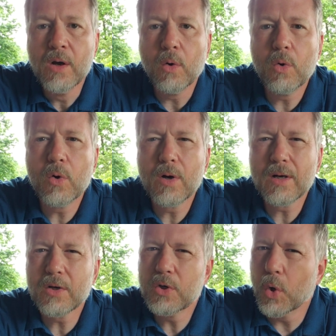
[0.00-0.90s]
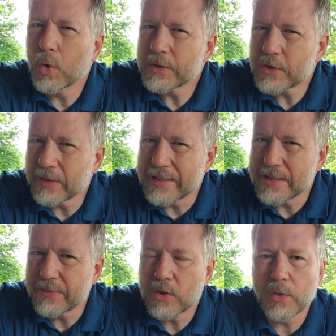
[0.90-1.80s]
or culturally
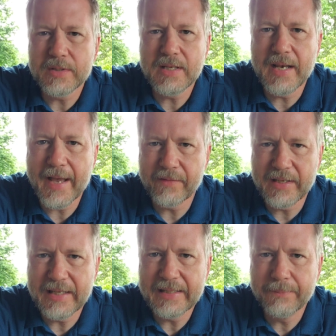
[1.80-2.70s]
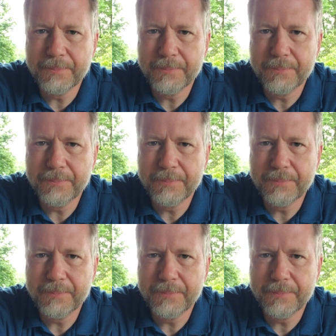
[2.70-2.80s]
difficult to navigate.